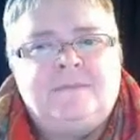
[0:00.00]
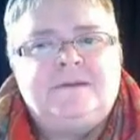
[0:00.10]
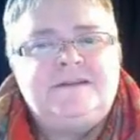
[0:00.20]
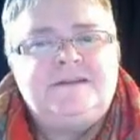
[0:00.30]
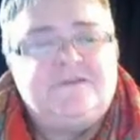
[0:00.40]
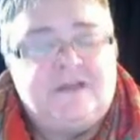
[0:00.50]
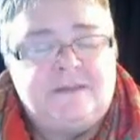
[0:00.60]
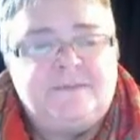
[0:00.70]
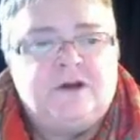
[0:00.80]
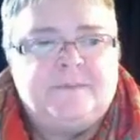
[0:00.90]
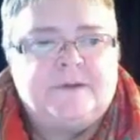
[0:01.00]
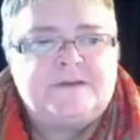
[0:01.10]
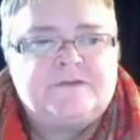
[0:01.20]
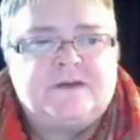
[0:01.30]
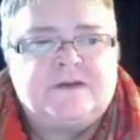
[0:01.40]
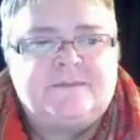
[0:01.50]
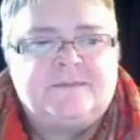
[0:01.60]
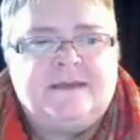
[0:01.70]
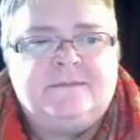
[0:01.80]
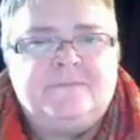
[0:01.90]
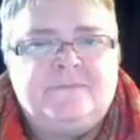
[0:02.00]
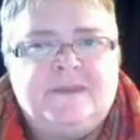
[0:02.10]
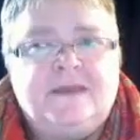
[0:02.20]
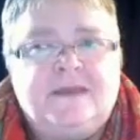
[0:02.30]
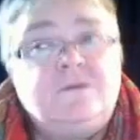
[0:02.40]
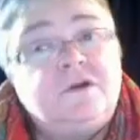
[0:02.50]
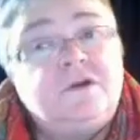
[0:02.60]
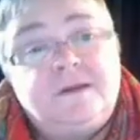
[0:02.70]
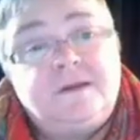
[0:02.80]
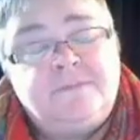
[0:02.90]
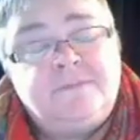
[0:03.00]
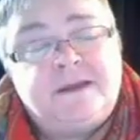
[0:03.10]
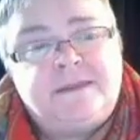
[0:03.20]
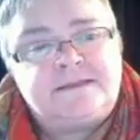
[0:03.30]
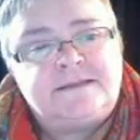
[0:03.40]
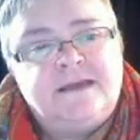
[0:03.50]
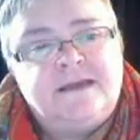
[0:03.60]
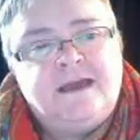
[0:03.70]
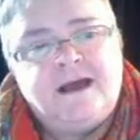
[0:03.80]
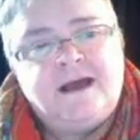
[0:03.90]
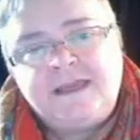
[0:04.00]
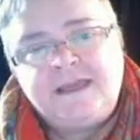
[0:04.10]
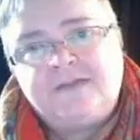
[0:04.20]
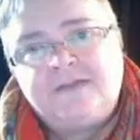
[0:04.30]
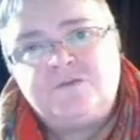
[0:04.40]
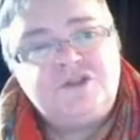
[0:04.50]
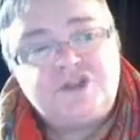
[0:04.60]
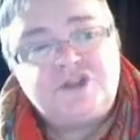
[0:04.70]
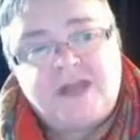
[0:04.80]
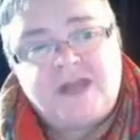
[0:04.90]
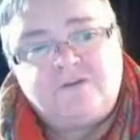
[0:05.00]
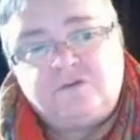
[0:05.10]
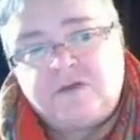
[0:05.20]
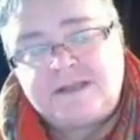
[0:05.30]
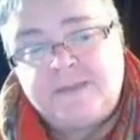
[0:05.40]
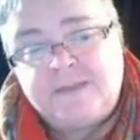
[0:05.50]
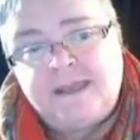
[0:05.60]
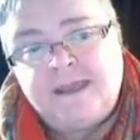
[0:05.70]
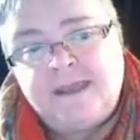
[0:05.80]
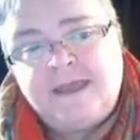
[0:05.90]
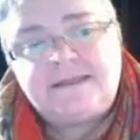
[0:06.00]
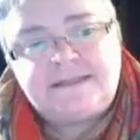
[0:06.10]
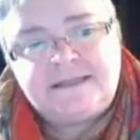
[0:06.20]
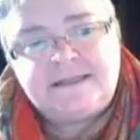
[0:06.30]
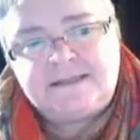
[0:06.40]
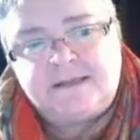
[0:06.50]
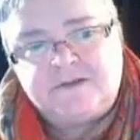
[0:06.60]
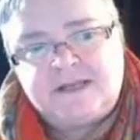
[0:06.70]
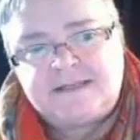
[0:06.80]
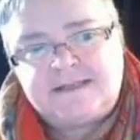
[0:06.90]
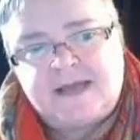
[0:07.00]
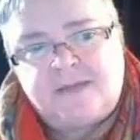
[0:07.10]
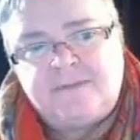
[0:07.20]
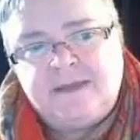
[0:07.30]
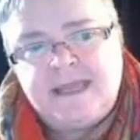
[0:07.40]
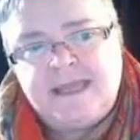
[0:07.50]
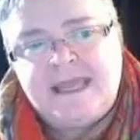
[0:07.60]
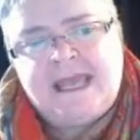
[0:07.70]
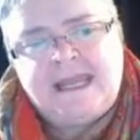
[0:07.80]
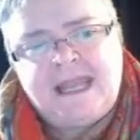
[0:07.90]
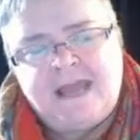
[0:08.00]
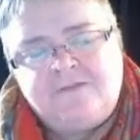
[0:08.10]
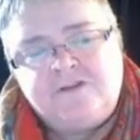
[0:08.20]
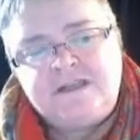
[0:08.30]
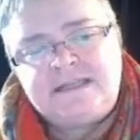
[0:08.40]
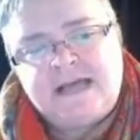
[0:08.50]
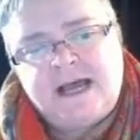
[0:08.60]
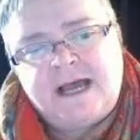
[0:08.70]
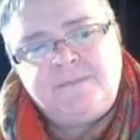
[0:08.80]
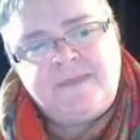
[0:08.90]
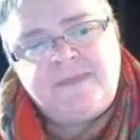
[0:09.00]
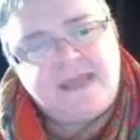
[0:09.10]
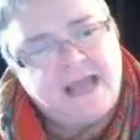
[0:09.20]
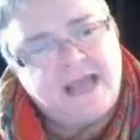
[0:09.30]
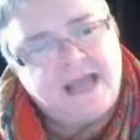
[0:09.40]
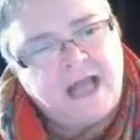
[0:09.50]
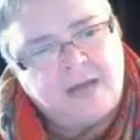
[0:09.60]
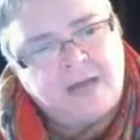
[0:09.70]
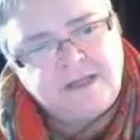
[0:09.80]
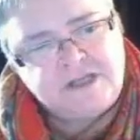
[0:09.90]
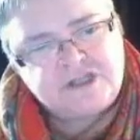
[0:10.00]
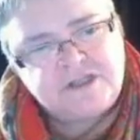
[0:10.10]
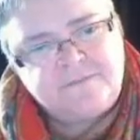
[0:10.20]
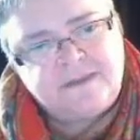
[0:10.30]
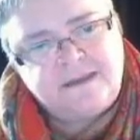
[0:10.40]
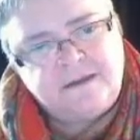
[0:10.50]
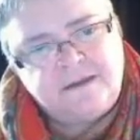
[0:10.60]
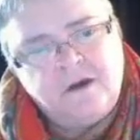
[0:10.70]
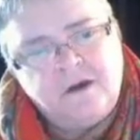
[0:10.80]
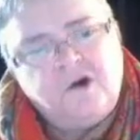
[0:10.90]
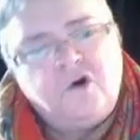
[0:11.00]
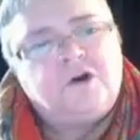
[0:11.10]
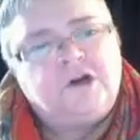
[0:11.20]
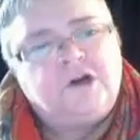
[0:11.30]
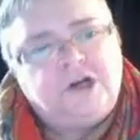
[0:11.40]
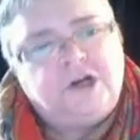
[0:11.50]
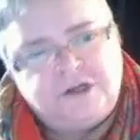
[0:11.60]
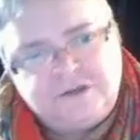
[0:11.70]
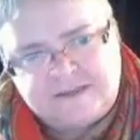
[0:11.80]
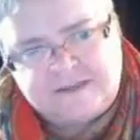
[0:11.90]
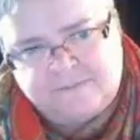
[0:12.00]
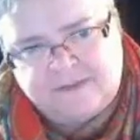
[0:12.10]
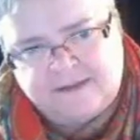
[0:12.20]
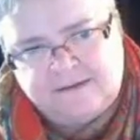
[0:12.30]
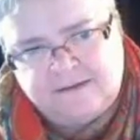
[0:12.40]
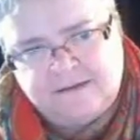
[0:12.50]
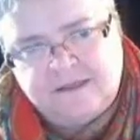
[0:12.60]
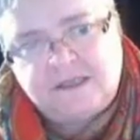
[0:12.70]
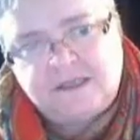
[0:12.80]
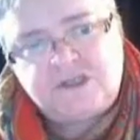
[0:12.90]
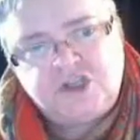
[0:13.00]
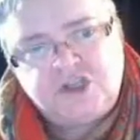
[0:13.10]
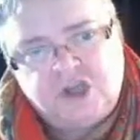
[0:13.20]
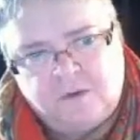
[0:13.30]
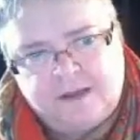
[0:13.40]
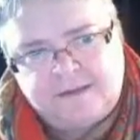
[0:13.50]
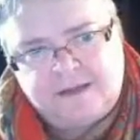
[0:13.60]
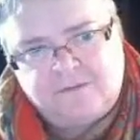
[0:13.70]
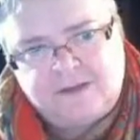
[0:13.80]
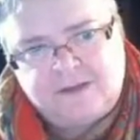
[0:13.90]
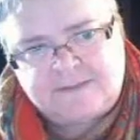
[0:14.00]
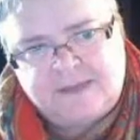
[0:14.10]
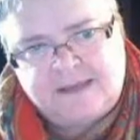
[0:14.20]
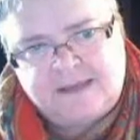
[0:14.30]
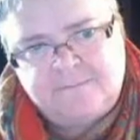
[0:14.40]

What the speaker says: Develop an all-purpose resume. And what do I mean by this? I think everyone should have a resume that sits on their desktop. And every time they accomplish something or earn something, it should go on that resume.